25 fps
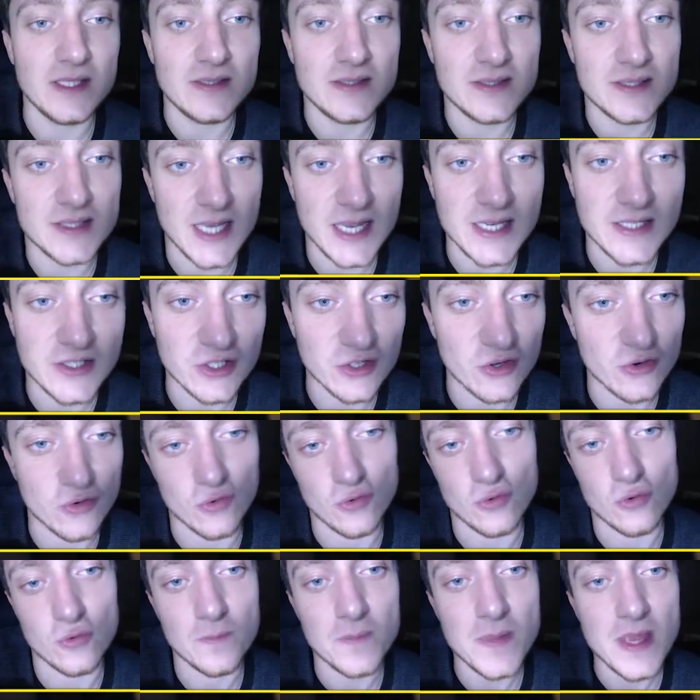
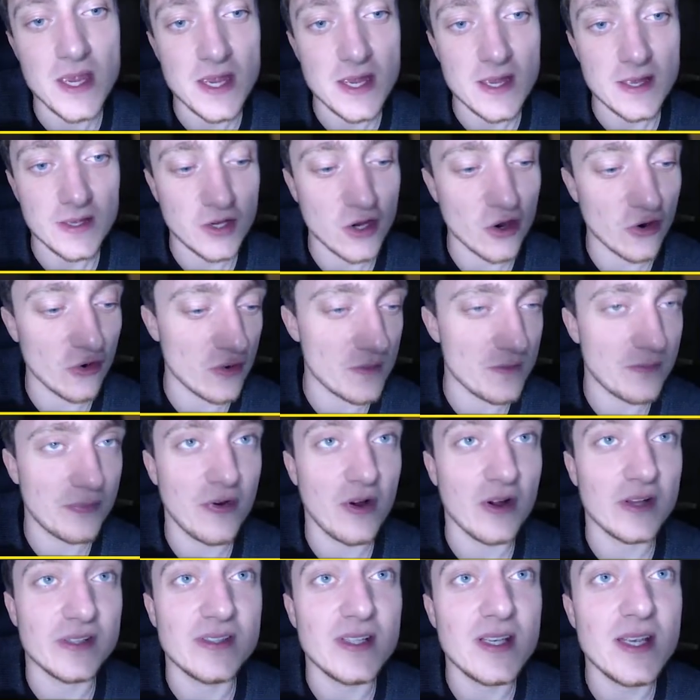Tentacruel. Current
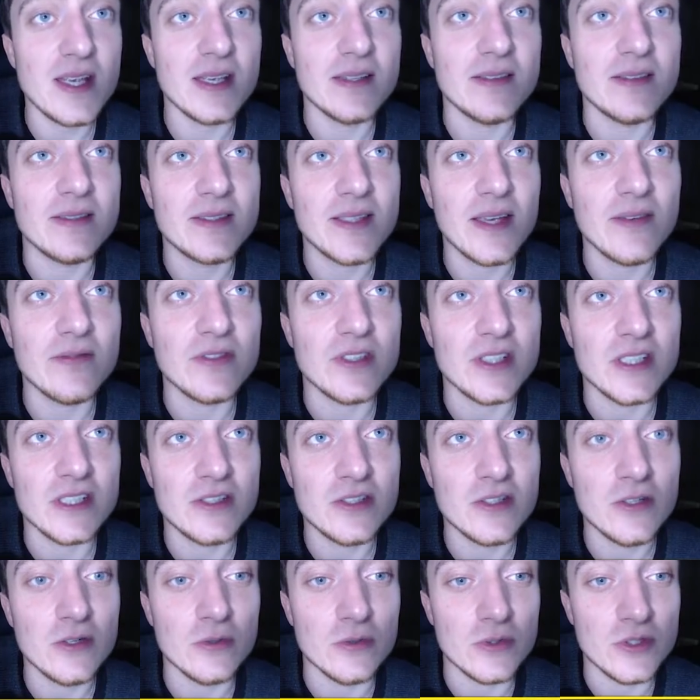price is
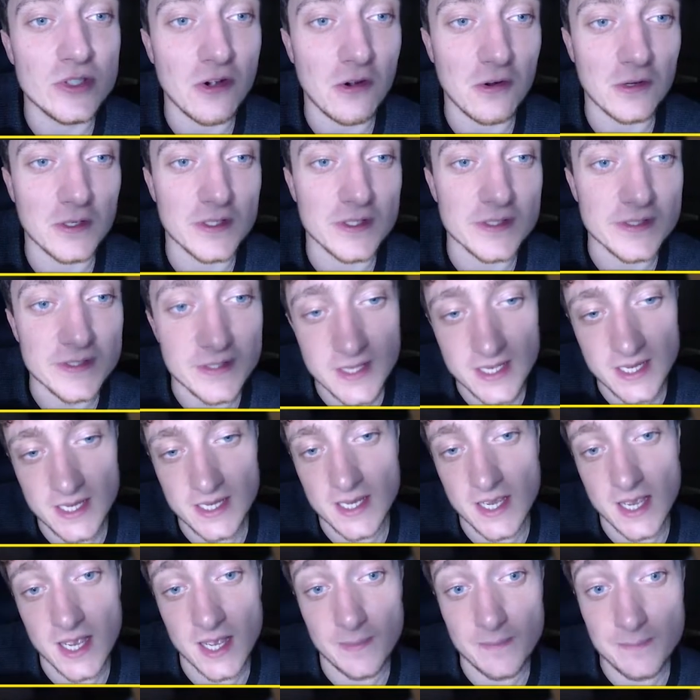$72.
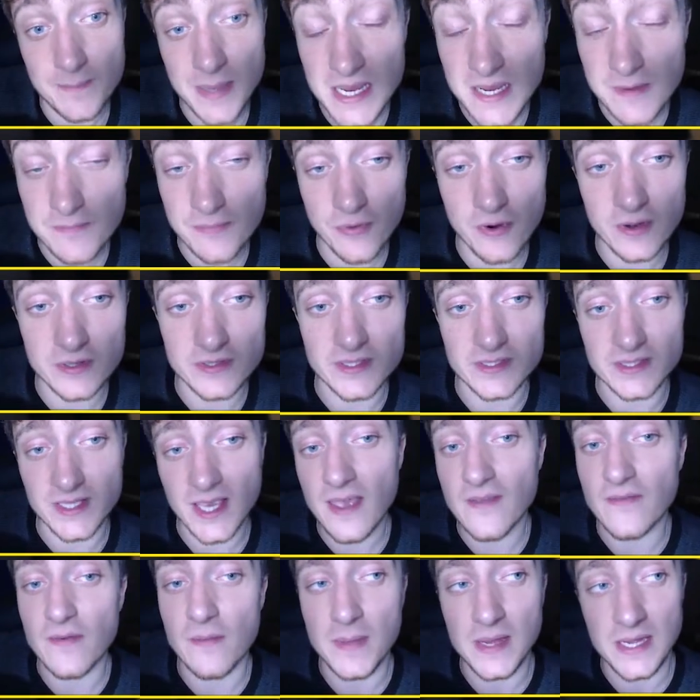The peak price it's
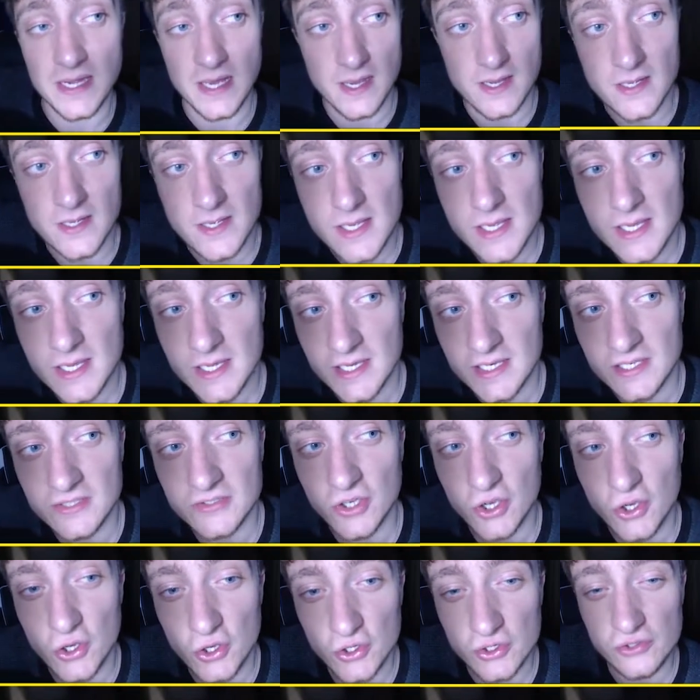ever been at is
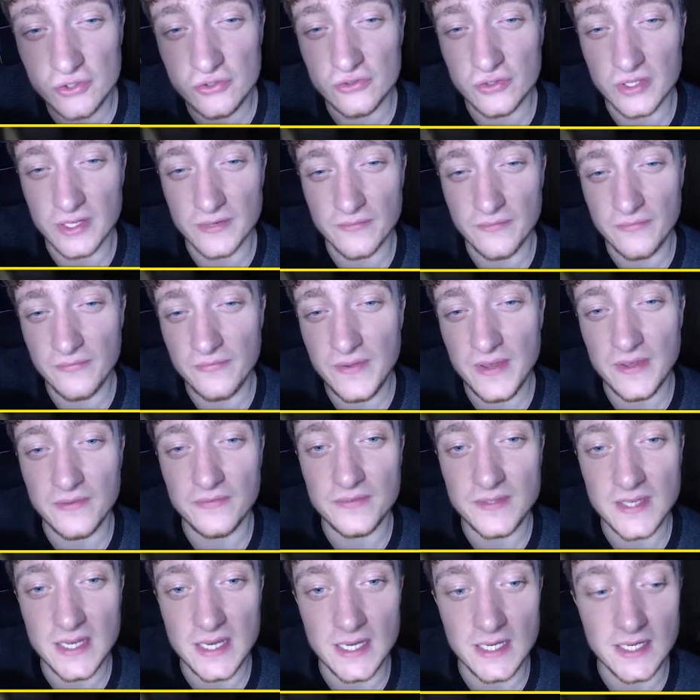
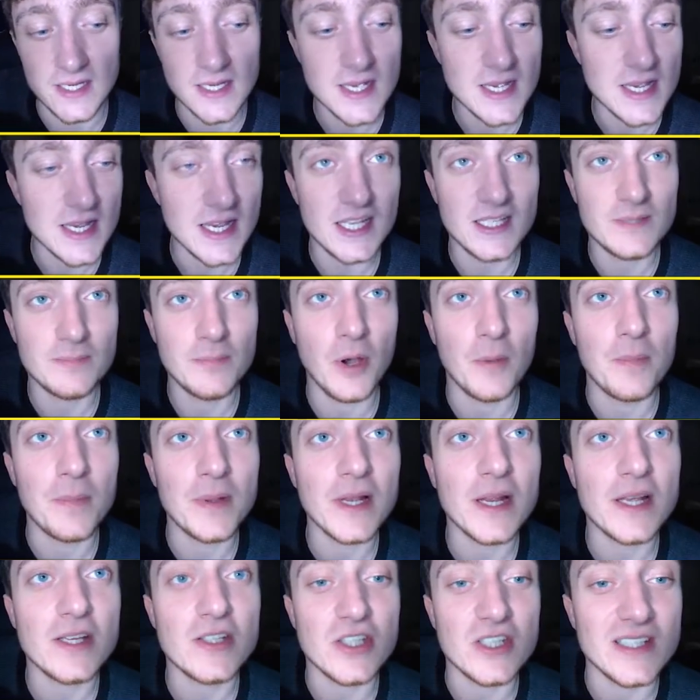115. Its
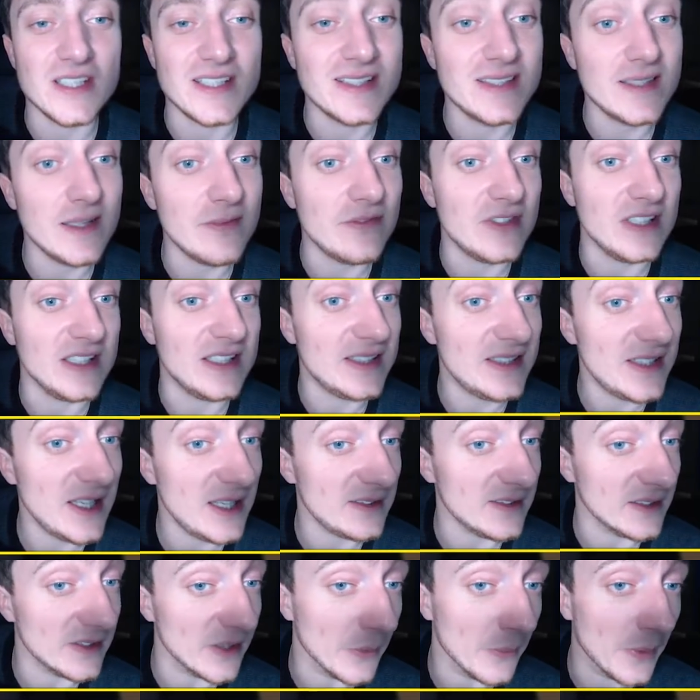population is
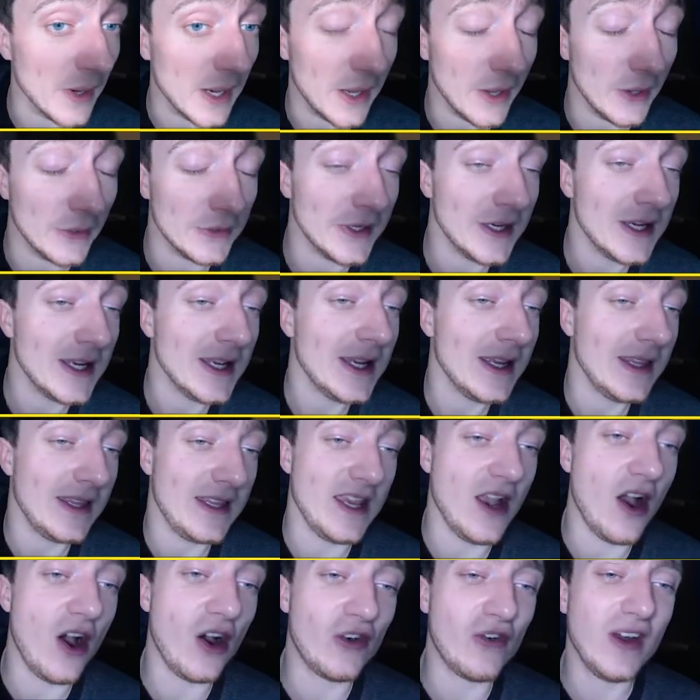76 in the world.
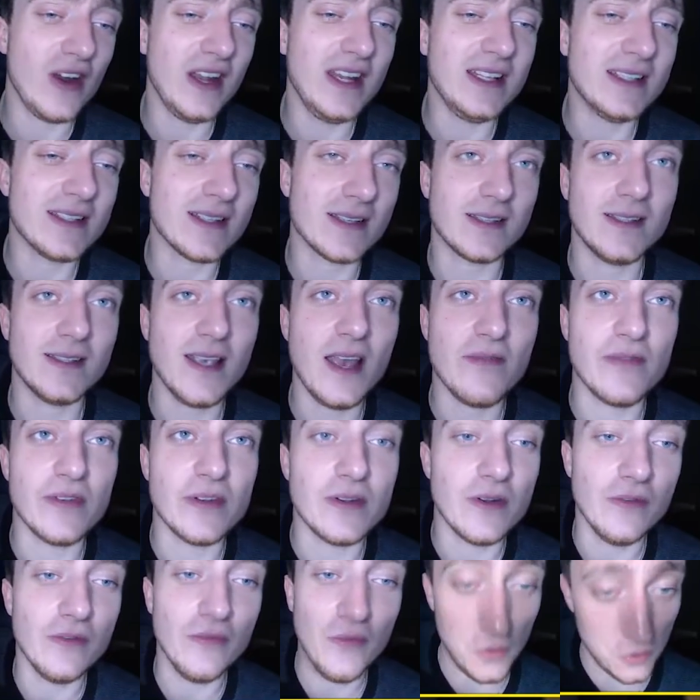The art grade is a
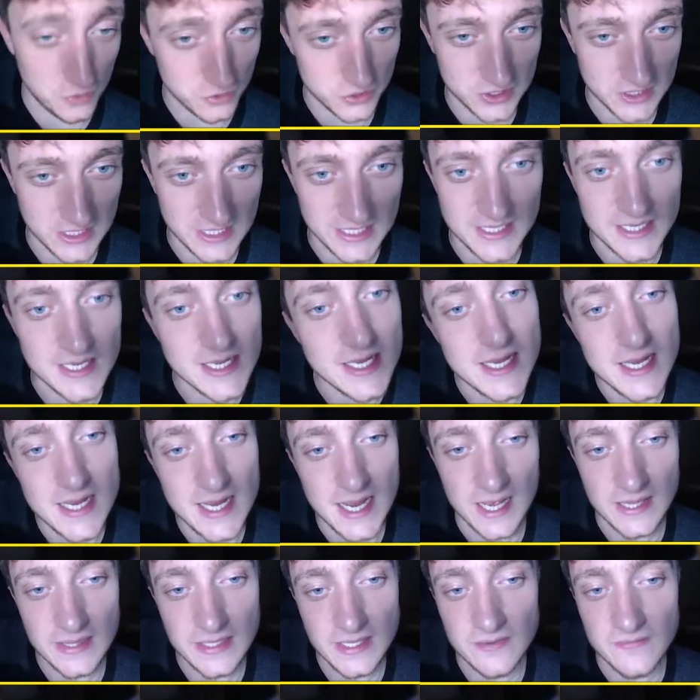7, unfortunately,
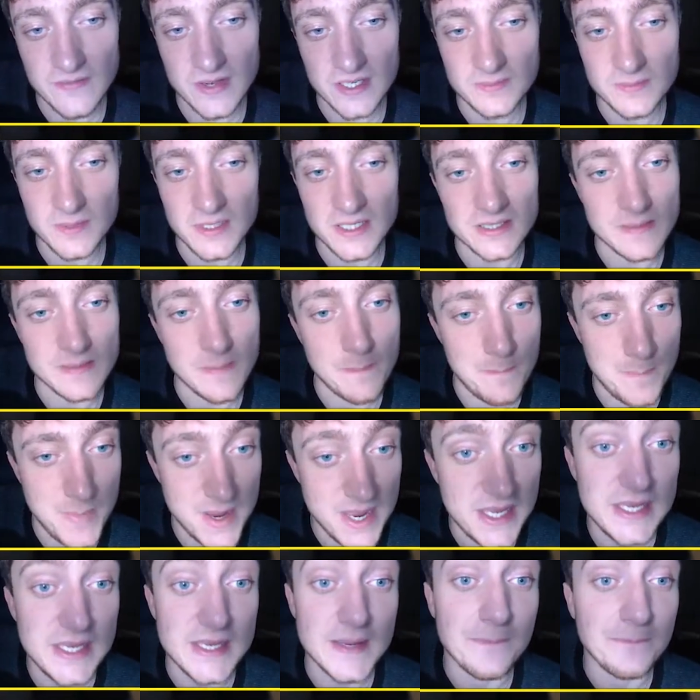and the investment is a
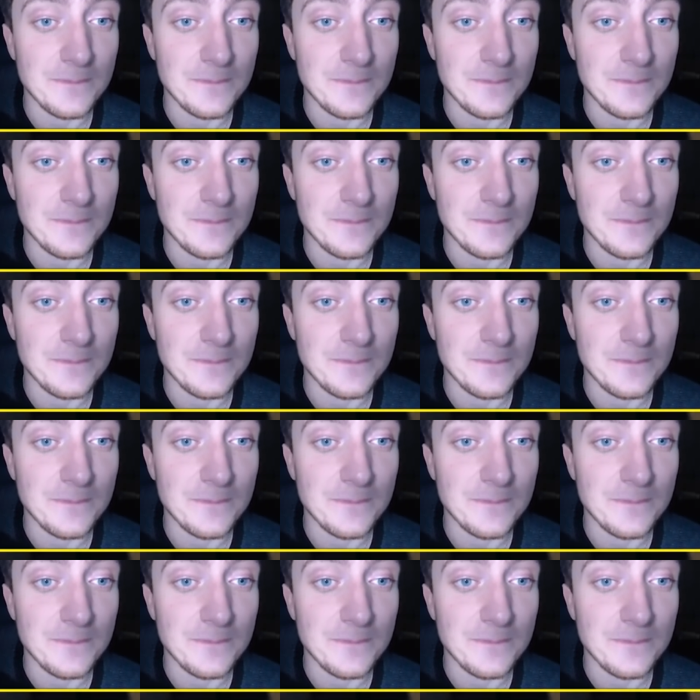B,